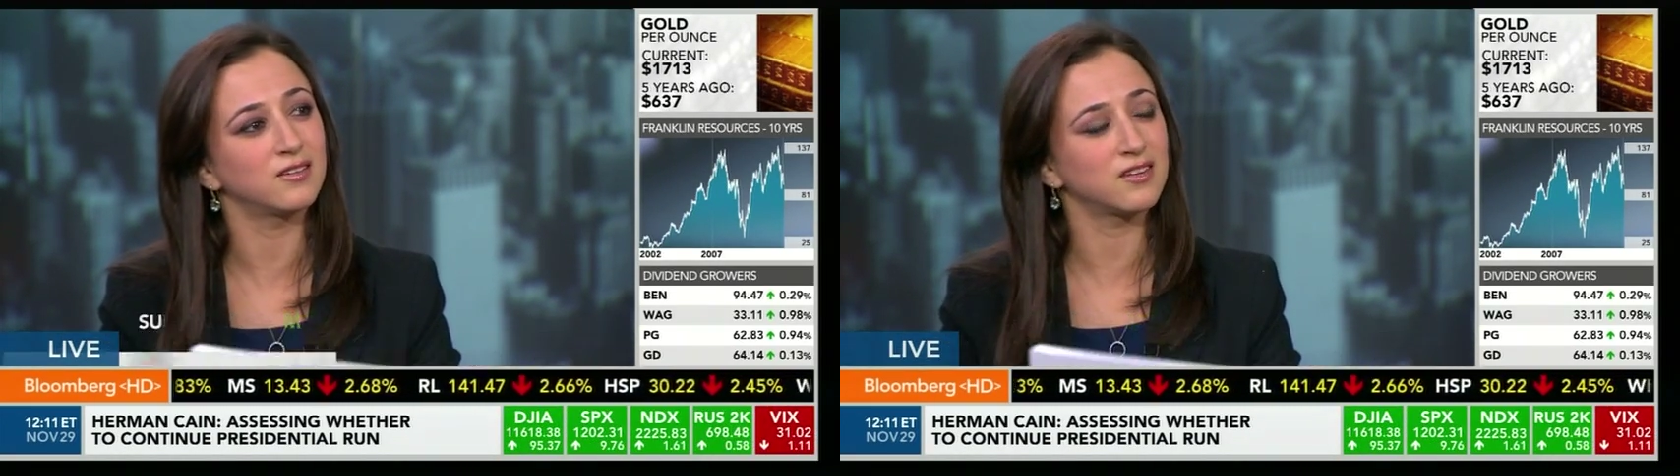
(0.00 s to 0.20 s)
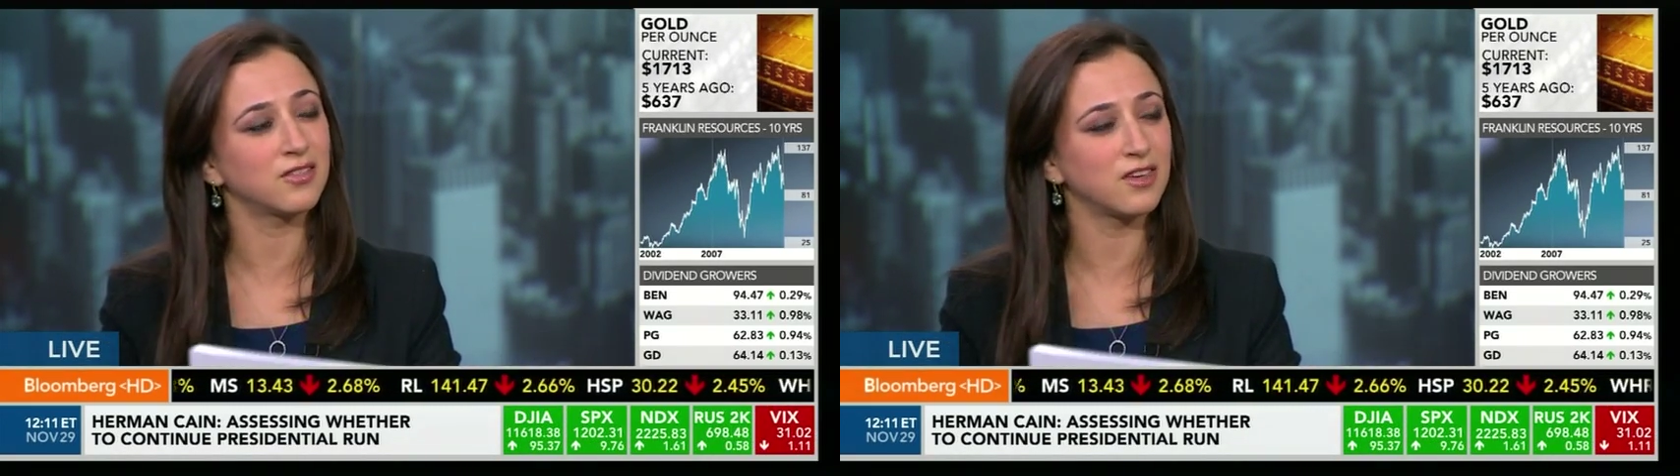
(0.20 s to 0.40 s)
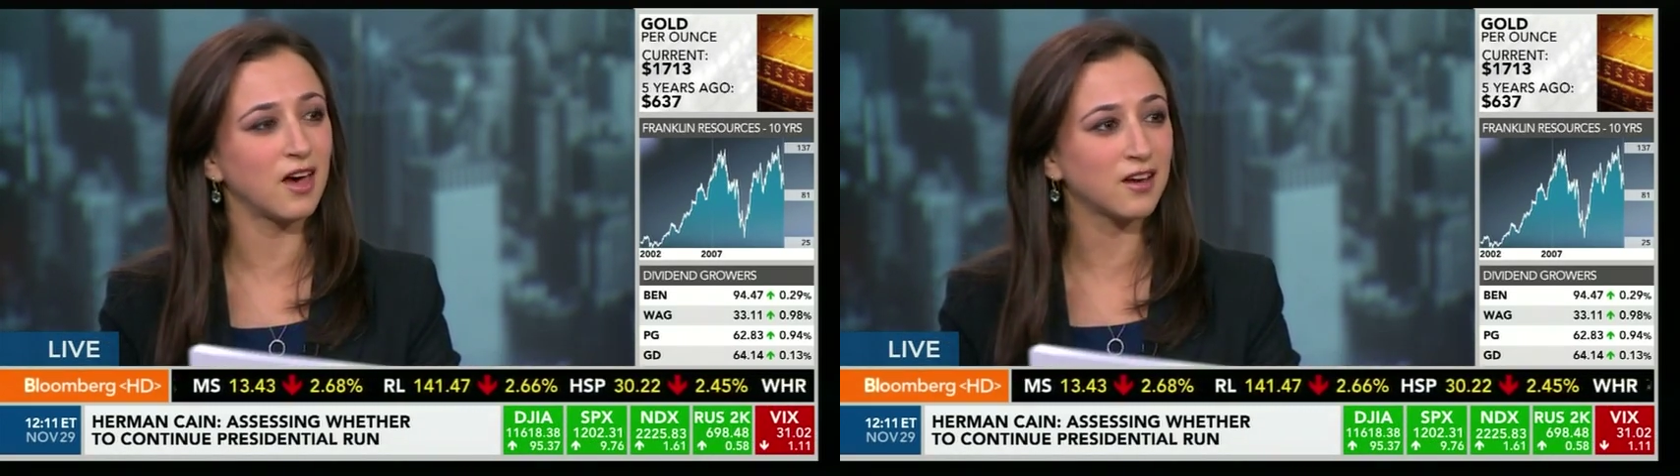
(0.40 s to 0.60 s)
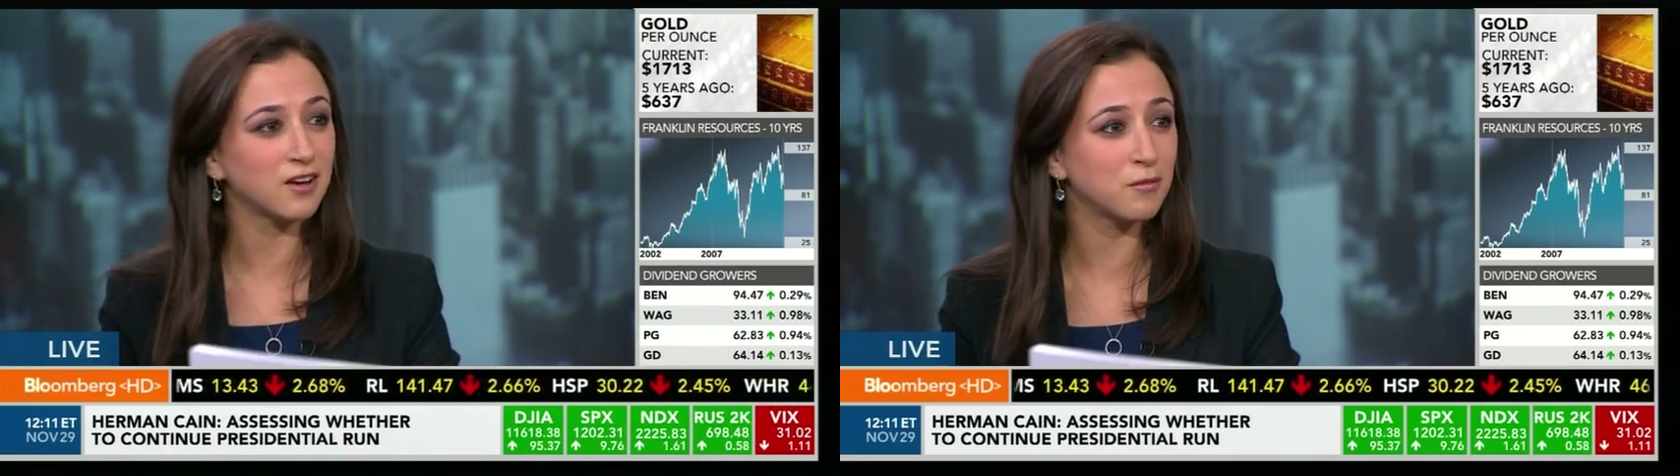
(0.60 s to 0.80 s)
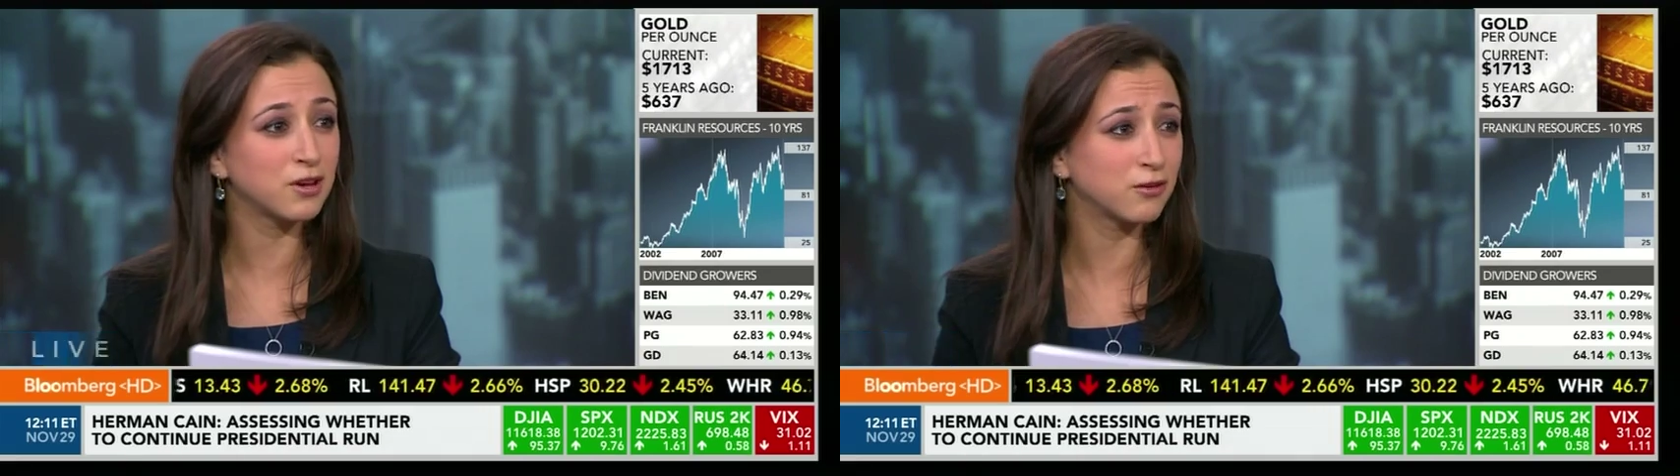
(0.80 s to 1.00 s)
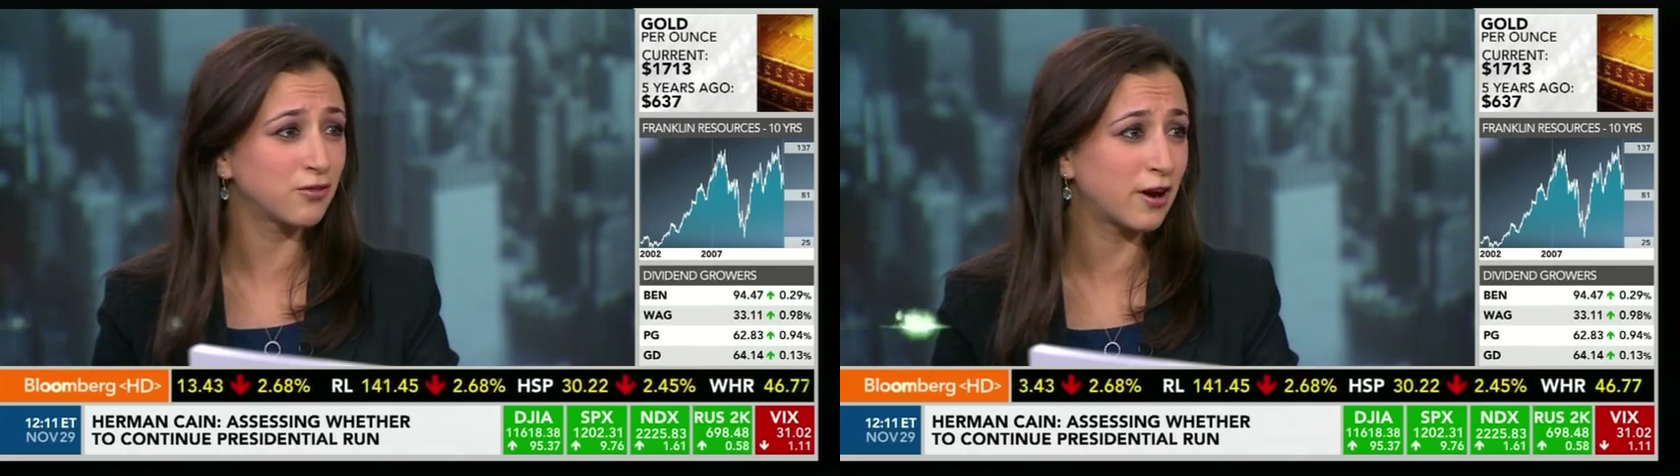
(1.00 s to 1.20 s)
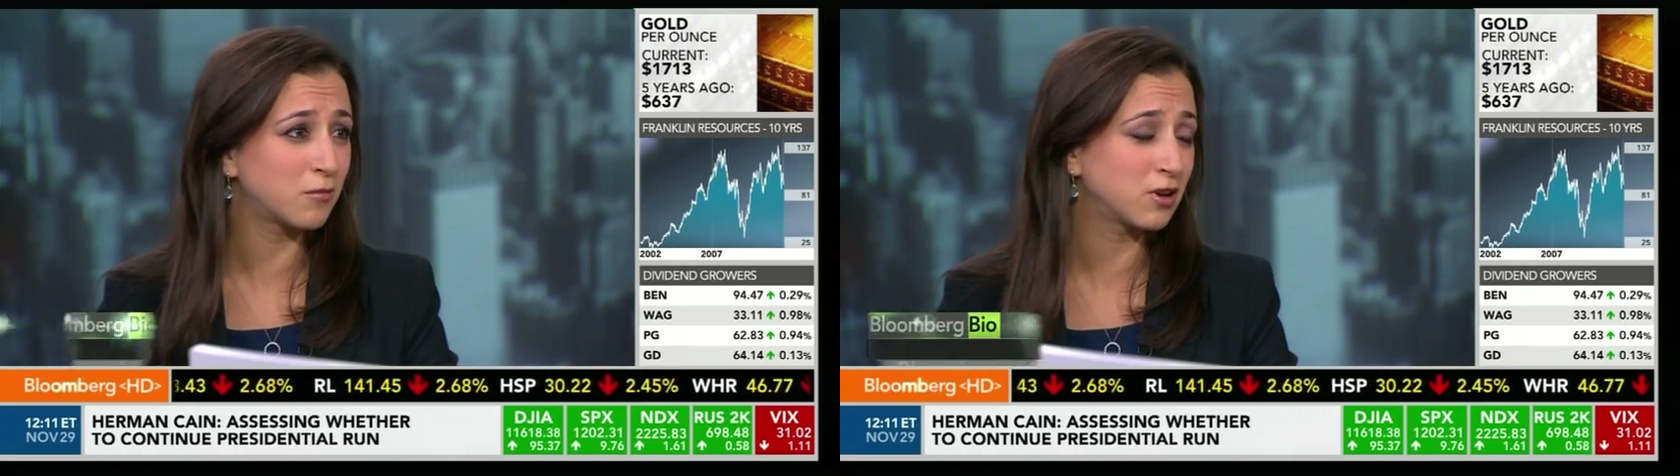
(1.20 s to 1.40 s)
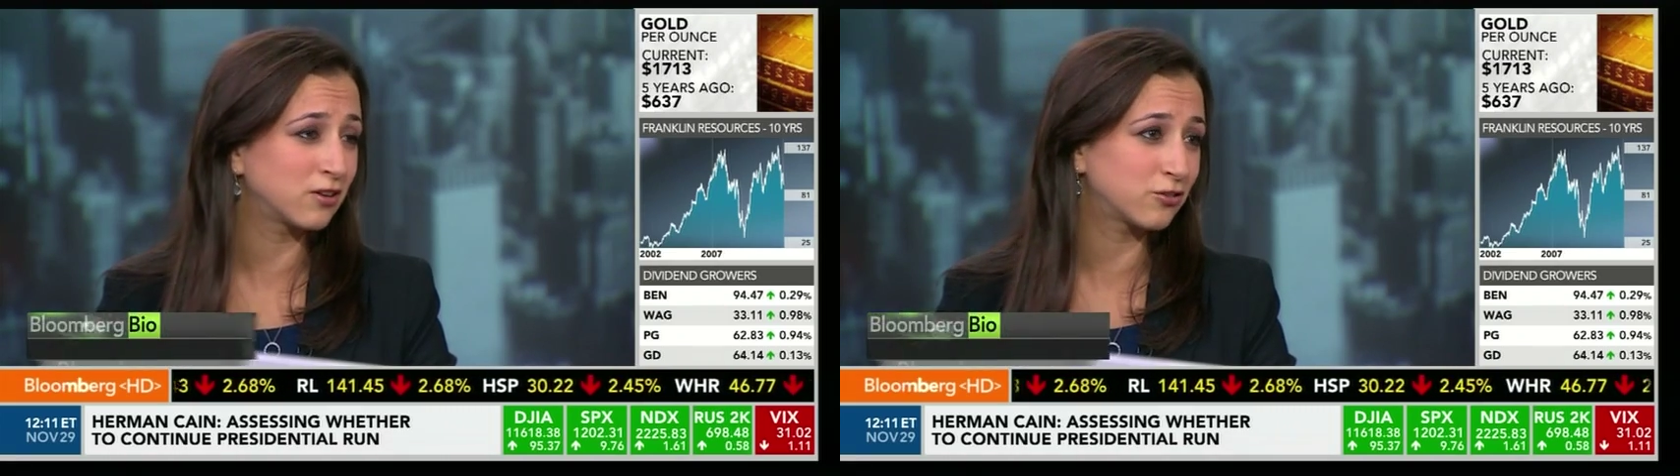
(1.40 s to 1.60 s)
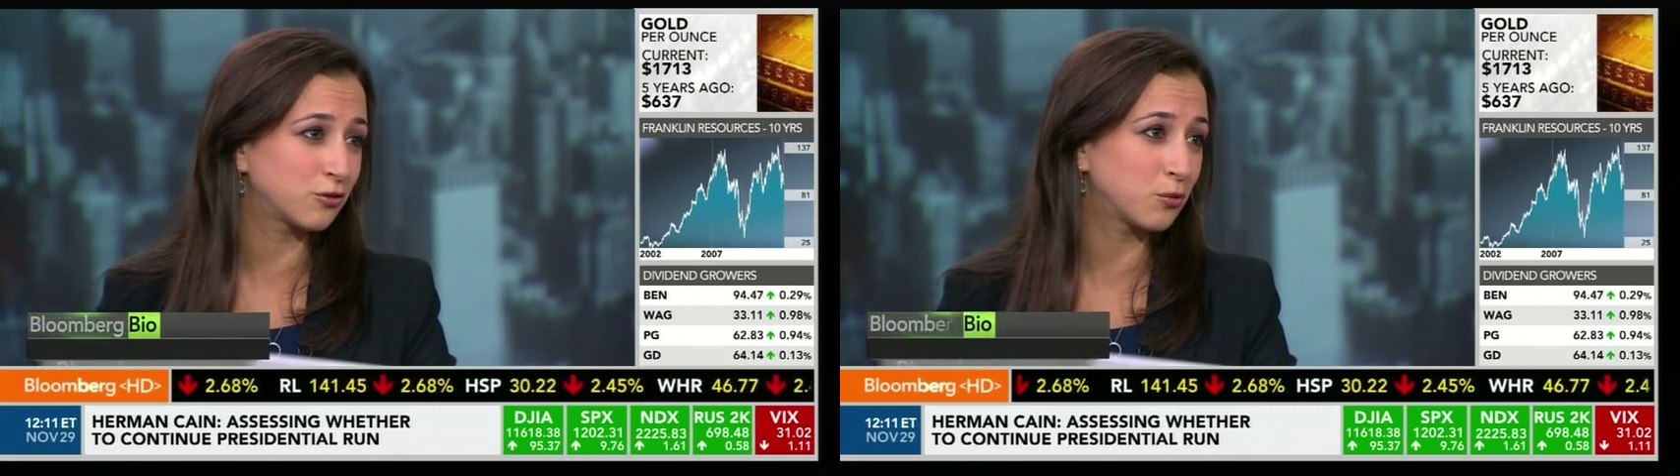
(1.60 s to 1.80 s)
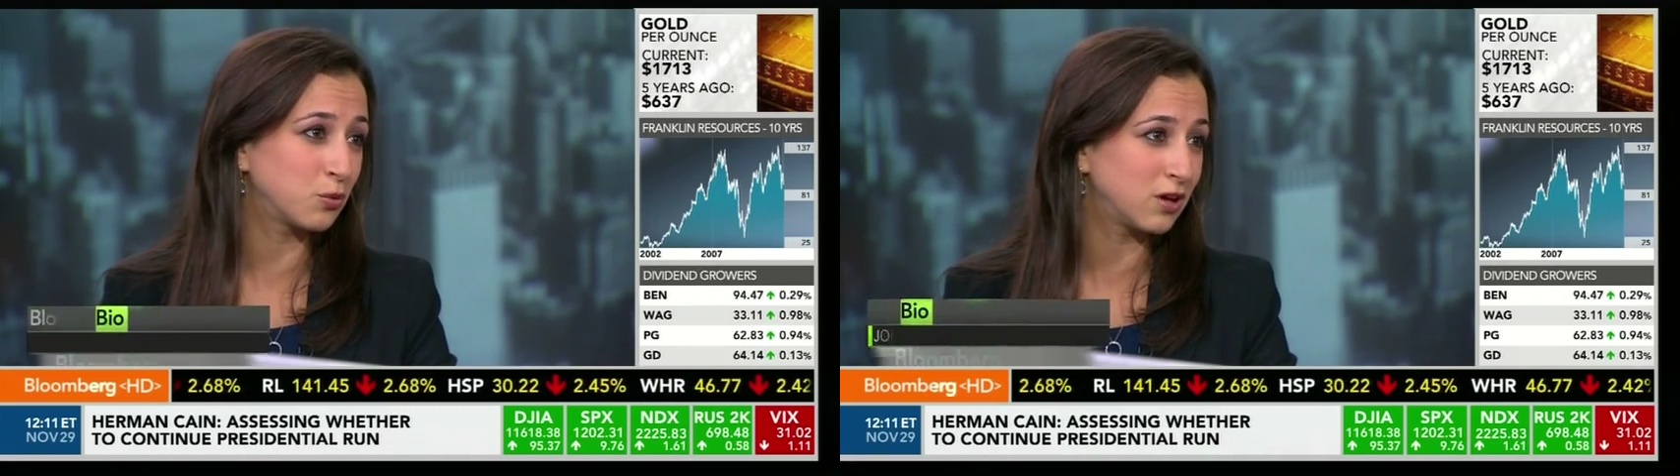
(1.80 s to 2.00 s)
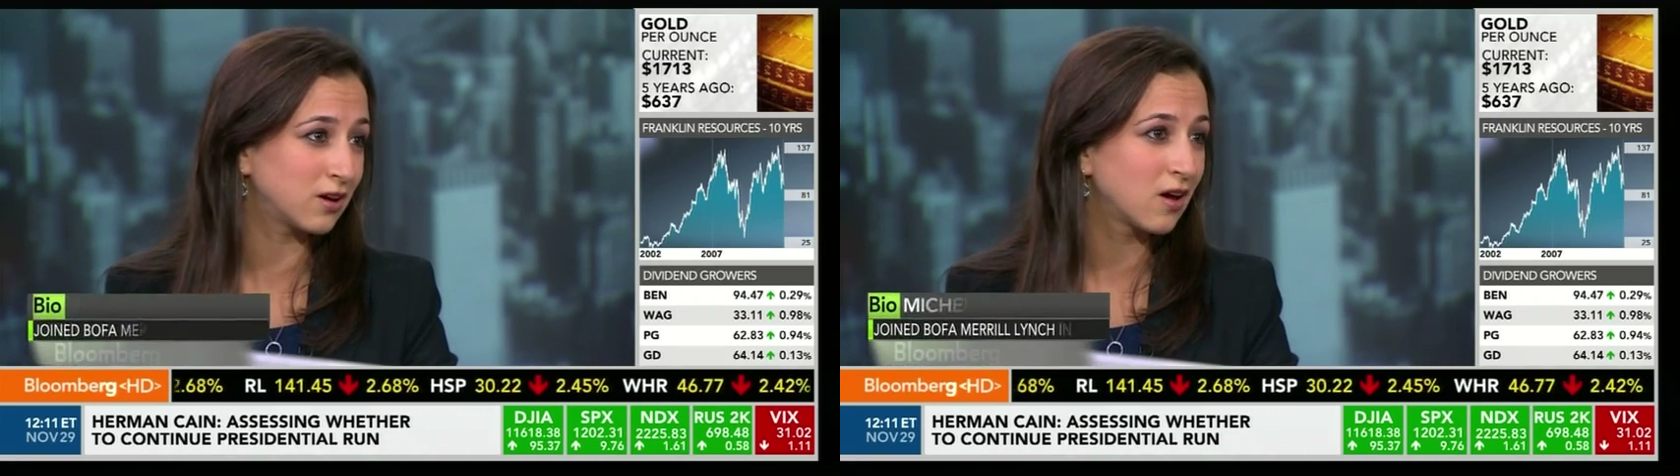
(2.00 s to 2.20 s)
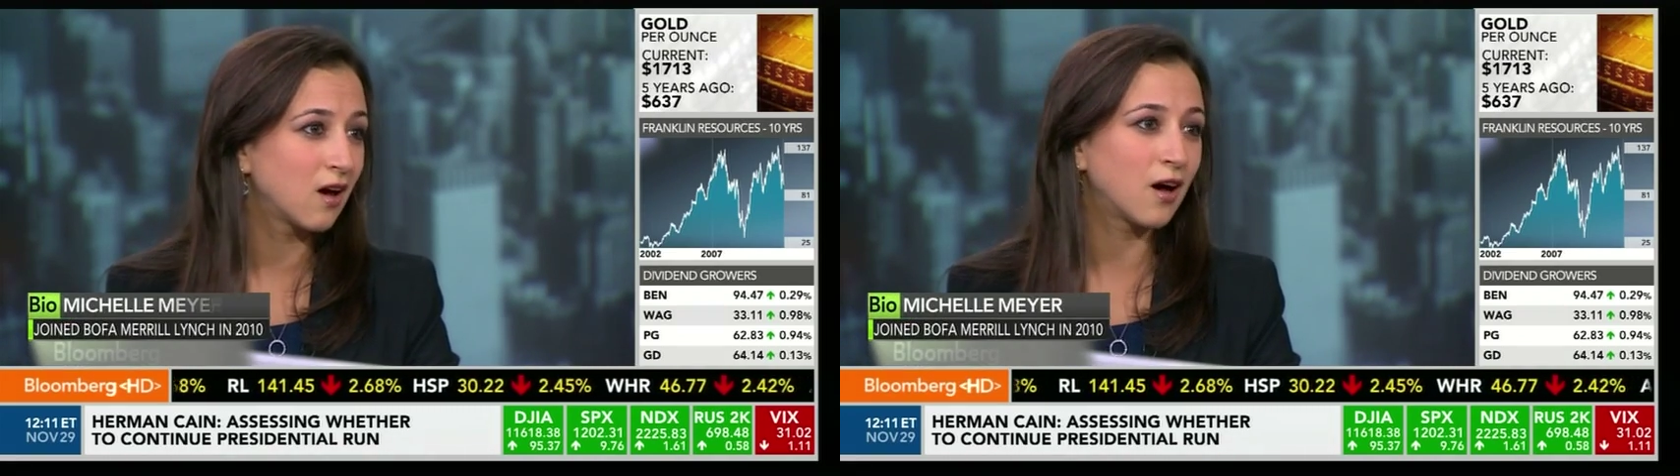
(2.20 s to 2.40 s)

It's that the economic environment is still weak.